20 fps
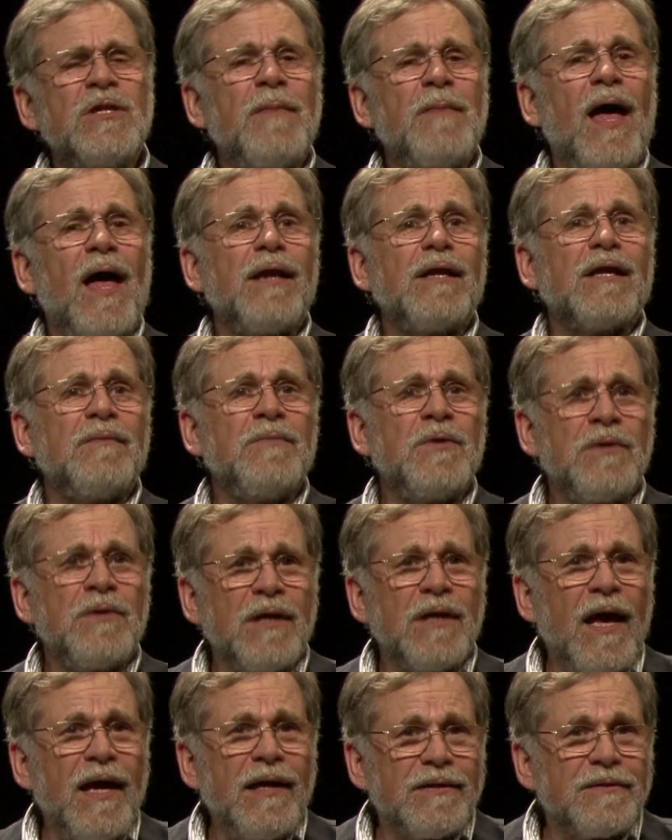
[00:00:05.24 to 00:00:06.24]
them how to
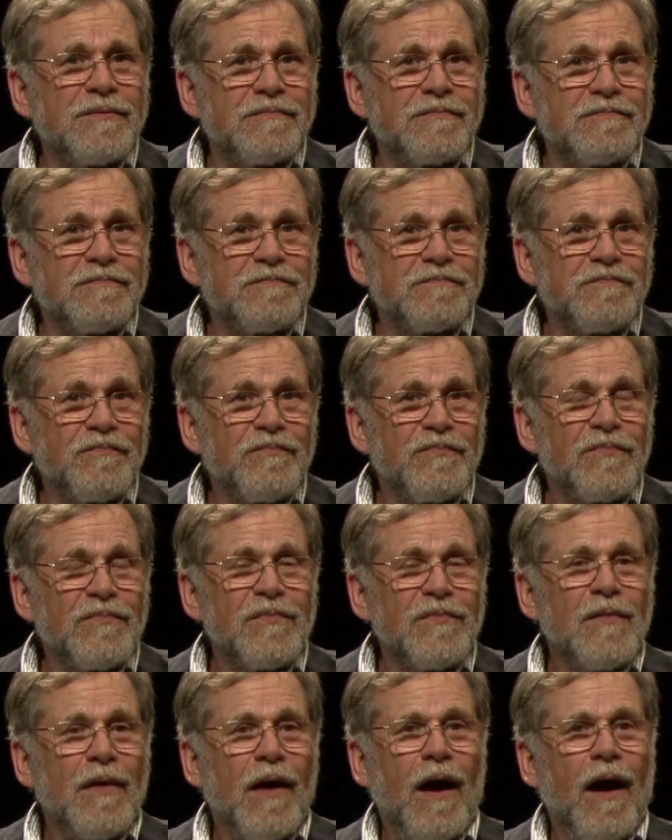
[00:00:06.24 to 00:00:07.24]
communicate?
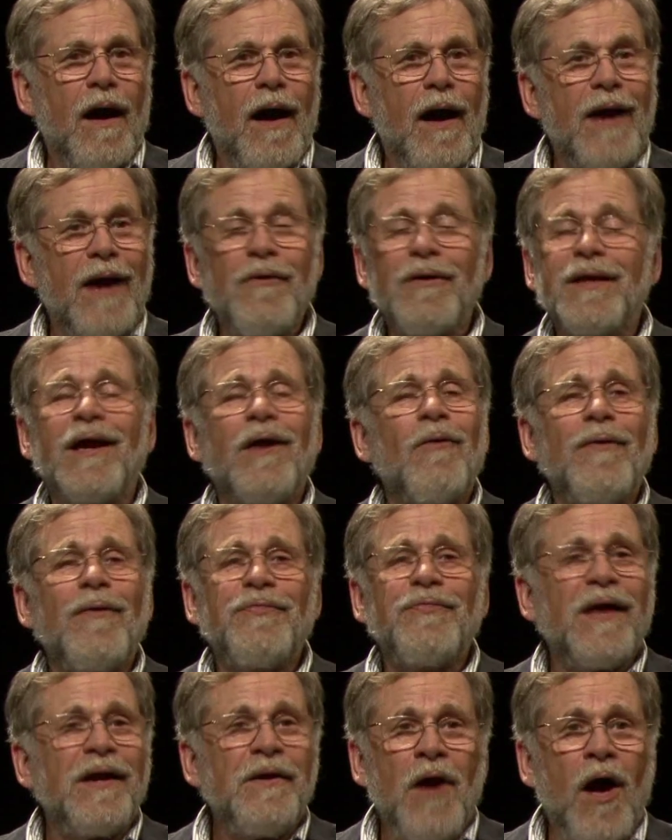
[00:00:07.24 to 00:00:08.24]
I don't care
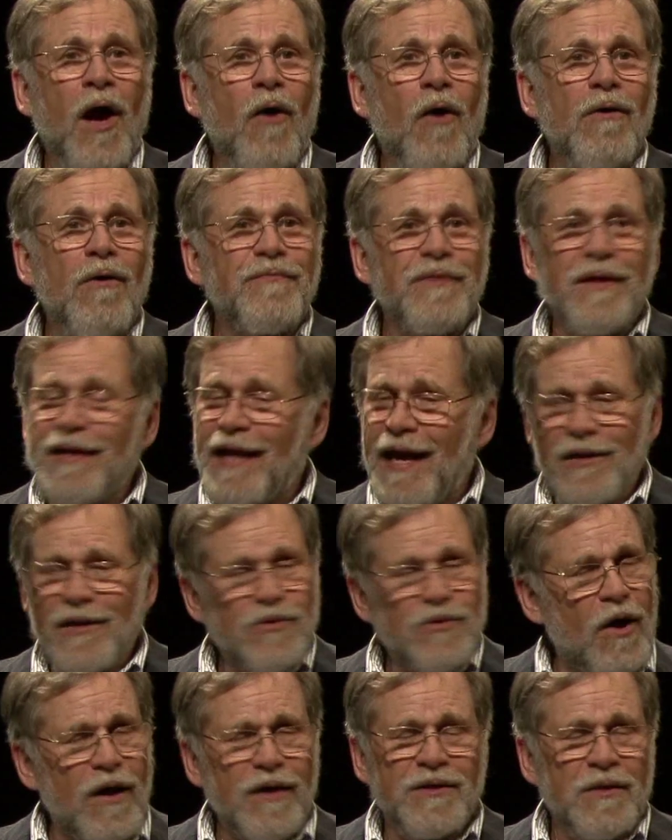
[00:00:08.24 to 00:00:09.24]
what they know if they can't
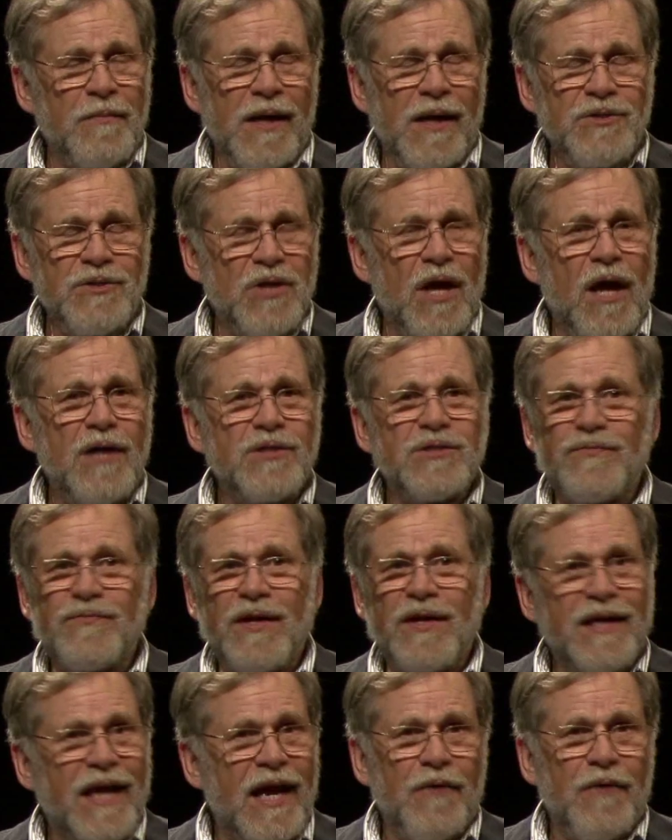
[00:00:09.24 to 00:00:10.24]
talk to my judge, if
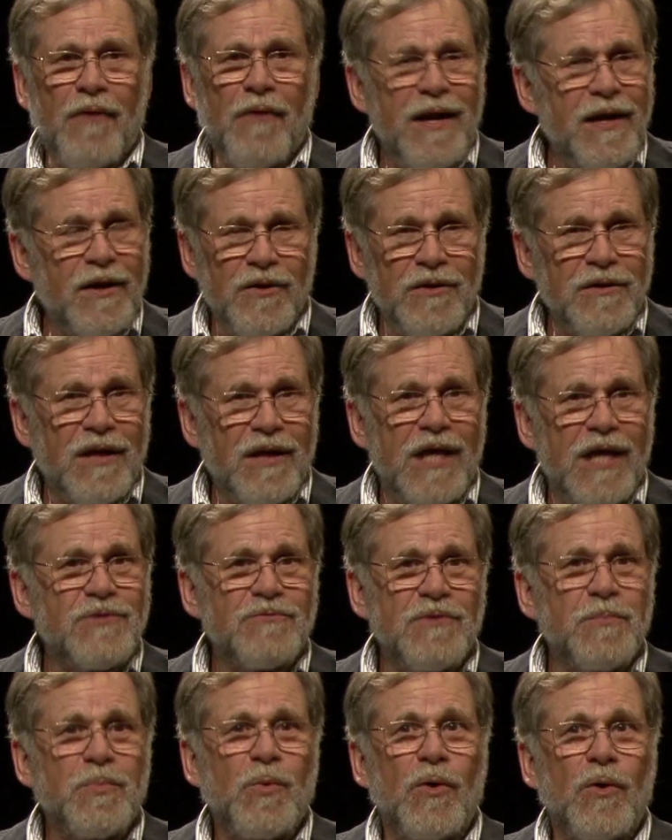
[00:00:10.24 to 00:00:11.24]
they can't write a good case
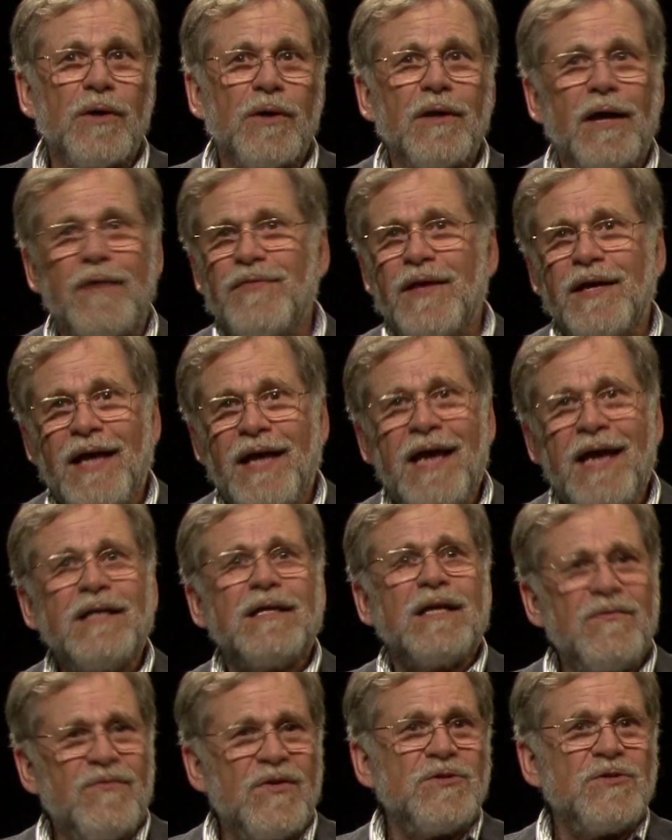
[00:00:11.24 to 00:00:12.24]
report, if they can't
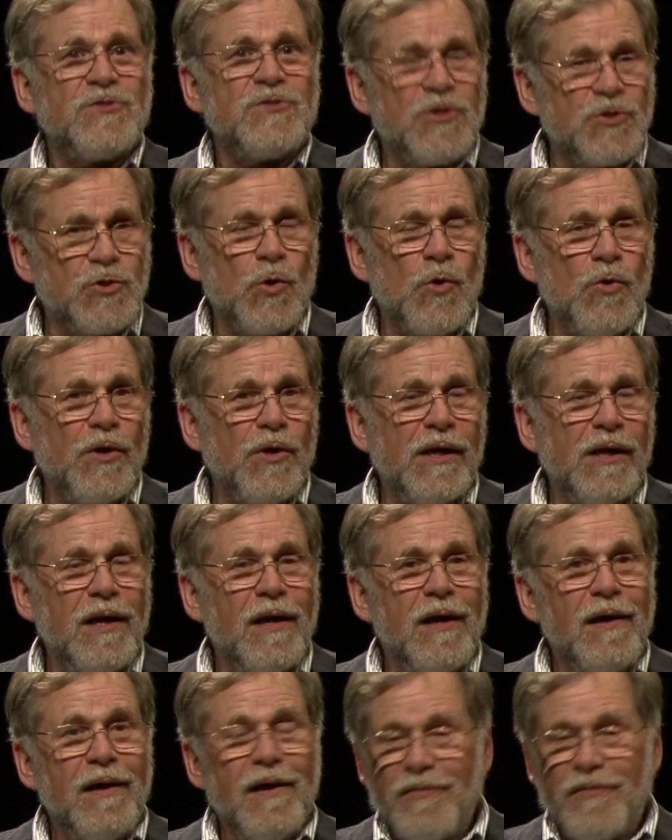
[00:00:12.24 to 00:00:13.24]
convince the jury
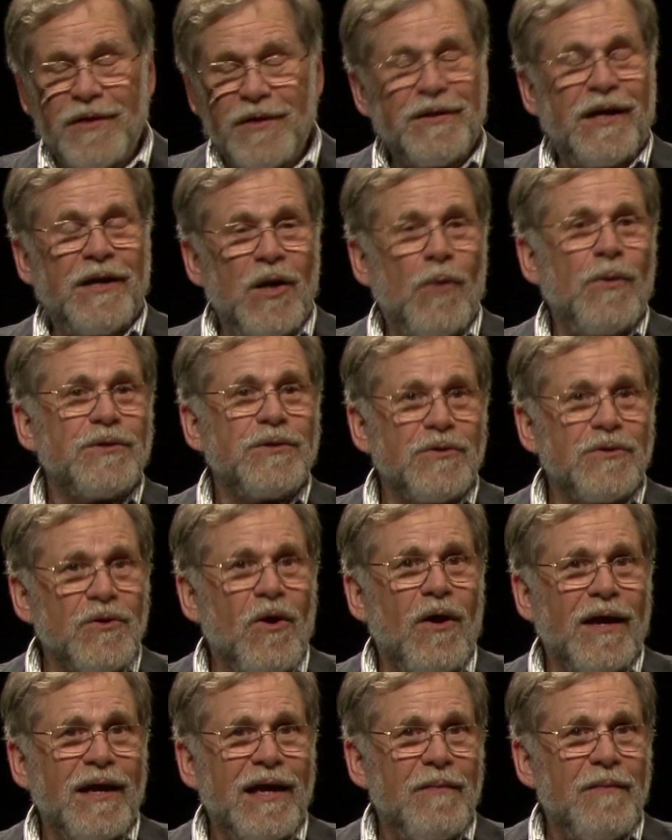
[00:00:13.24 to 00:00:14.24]
that they know what they're
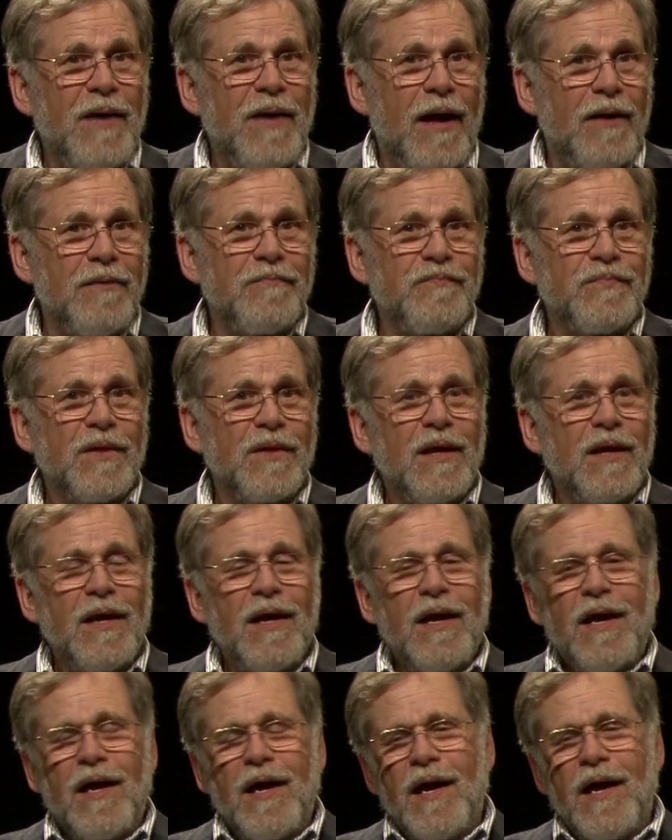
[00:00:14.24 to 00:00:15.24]
talking about.
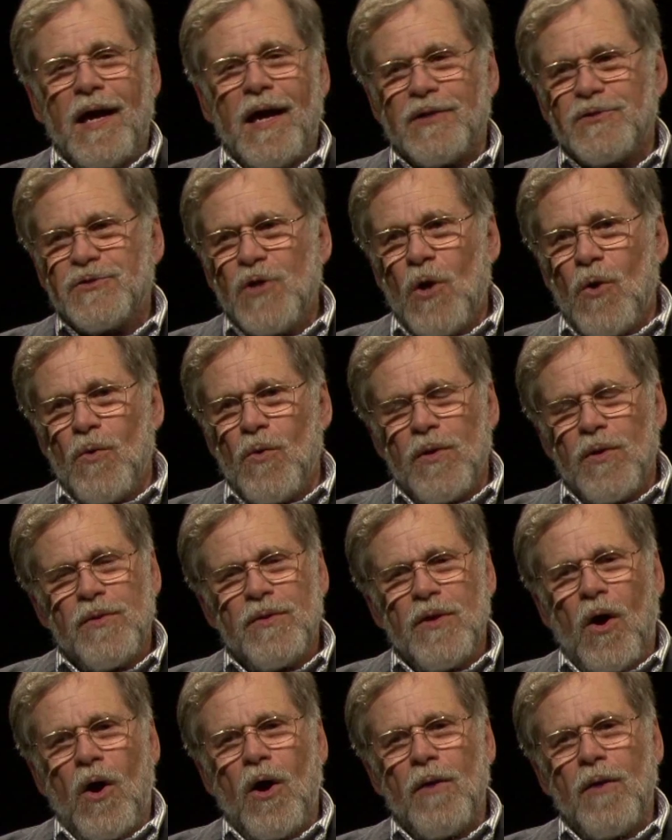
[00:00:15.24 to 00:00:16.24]
And so
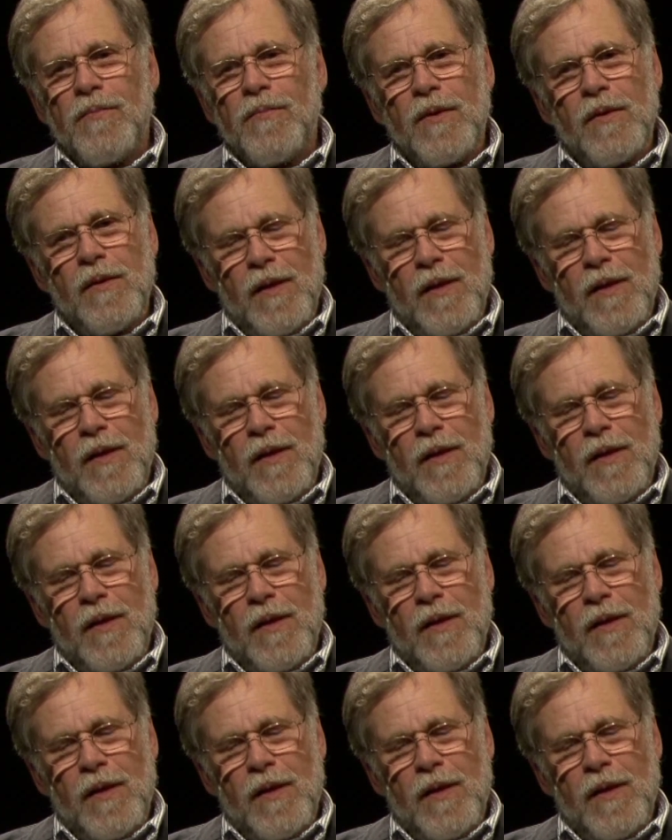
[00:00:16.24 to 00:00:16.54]
our